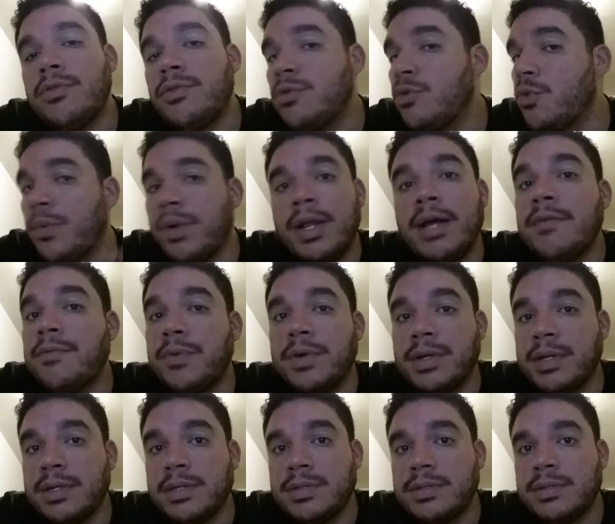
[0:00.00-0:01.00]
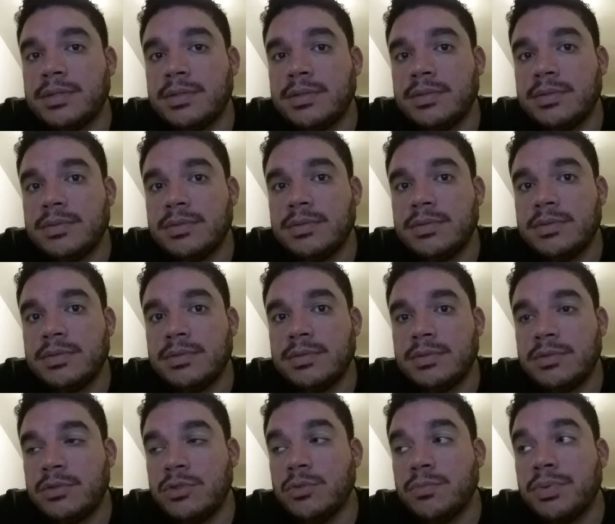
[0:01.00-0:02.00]
through whatever it is
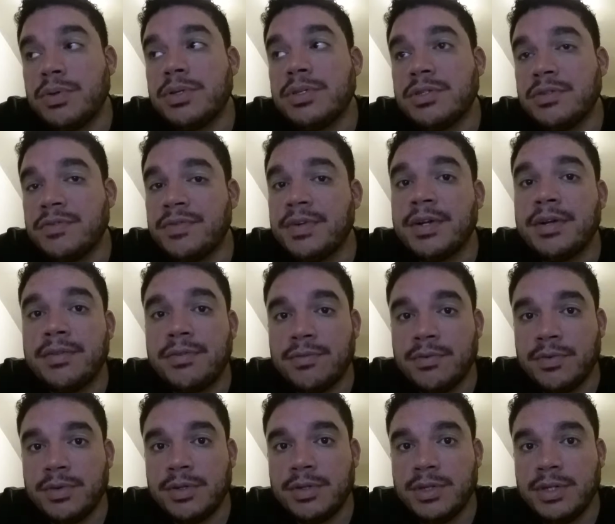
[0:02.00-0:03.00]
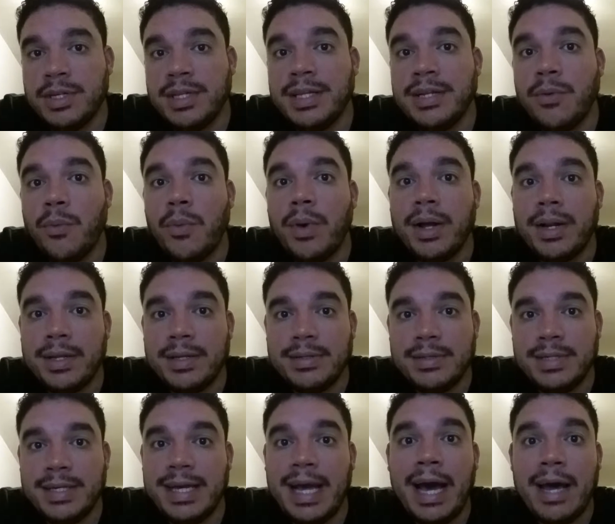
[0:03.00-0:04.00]
to persevere through it. You need to want it.
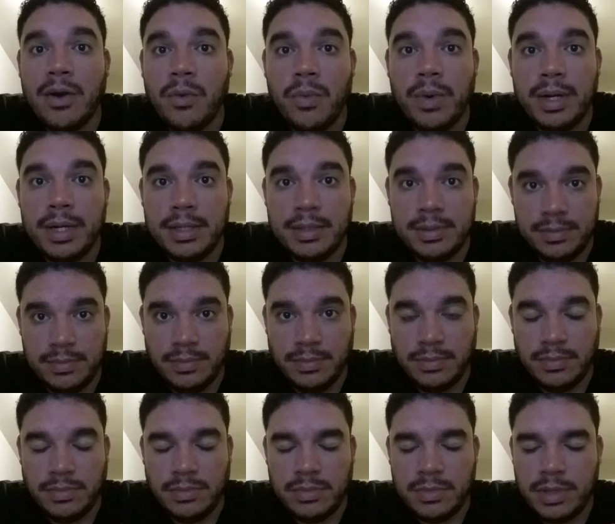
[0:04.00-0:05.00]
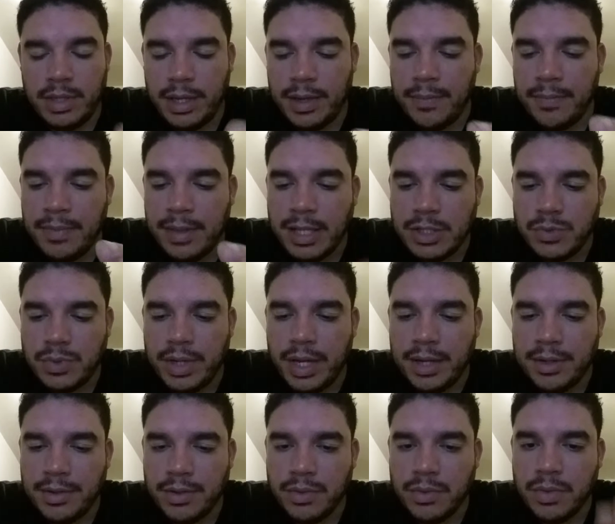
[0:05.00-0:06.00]
You gotta want it. Okay, that's what
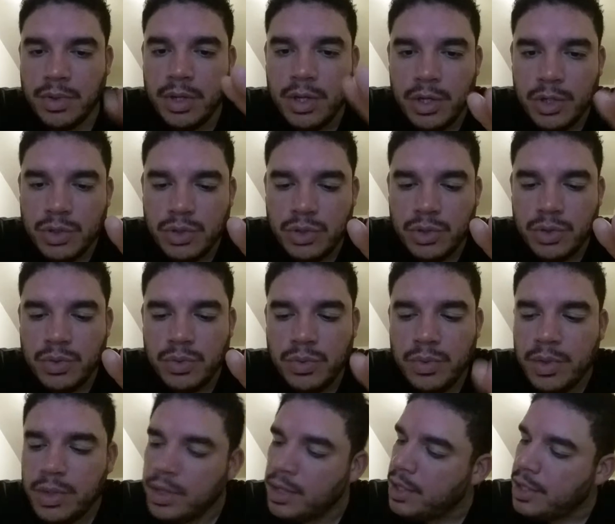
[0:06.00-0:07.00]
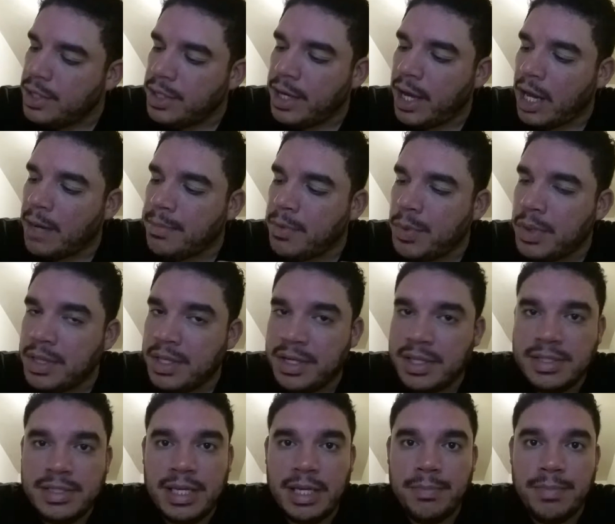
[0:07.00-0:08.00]
I do. Two, you gotta be willing
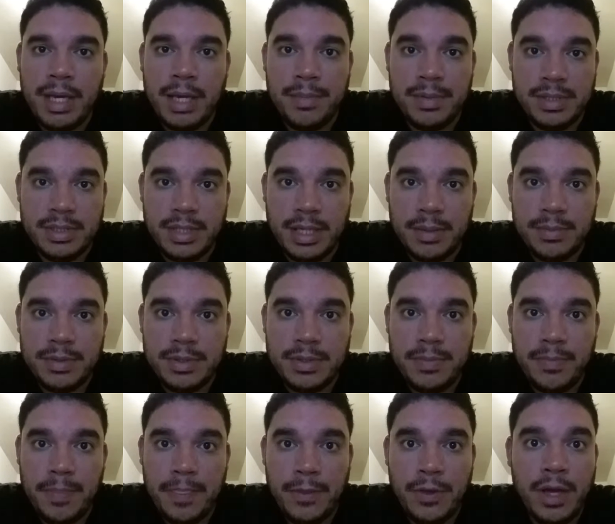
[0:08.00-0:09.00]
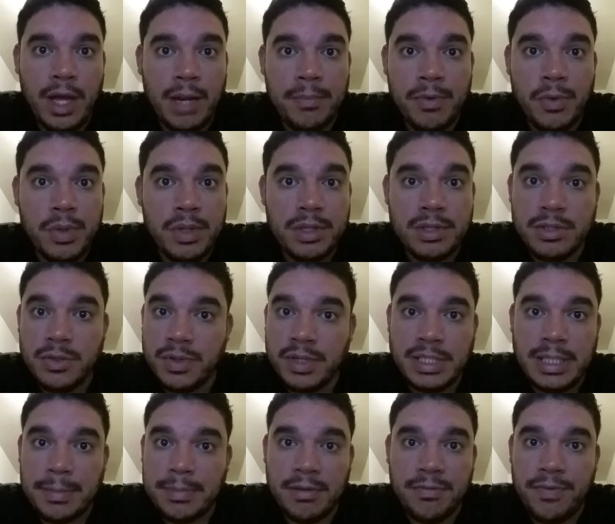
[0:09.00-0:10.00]
to take baby steps. You gotta be willing to
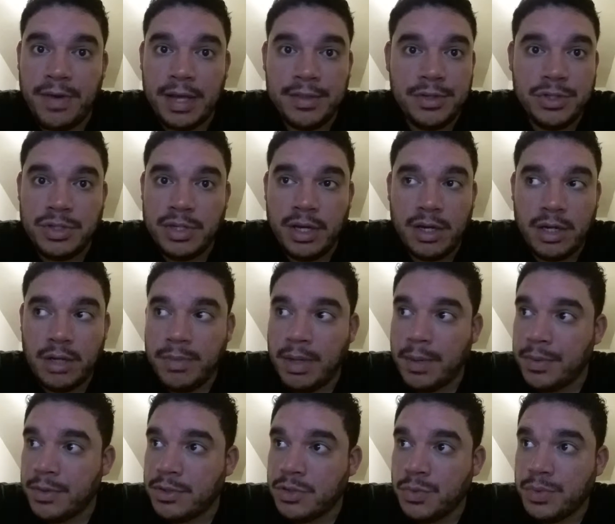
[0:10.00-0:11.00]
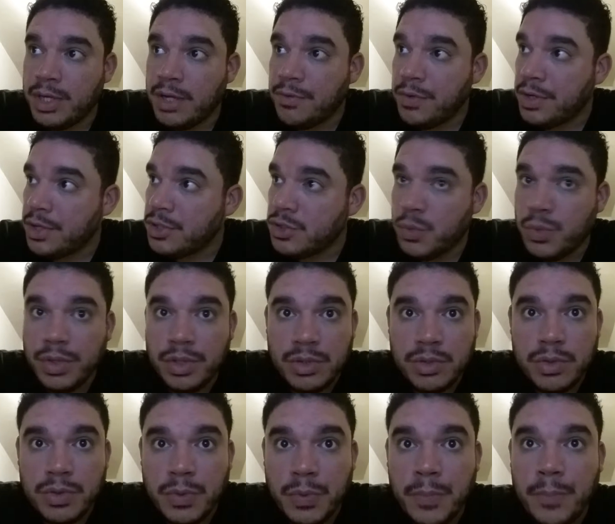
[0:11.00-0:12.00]
accept the fact that you're not gonna be able to do whatever it is you want to
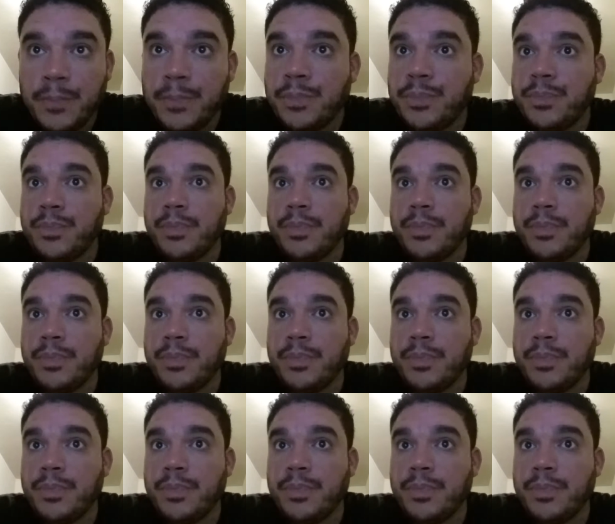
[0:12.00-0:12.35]
do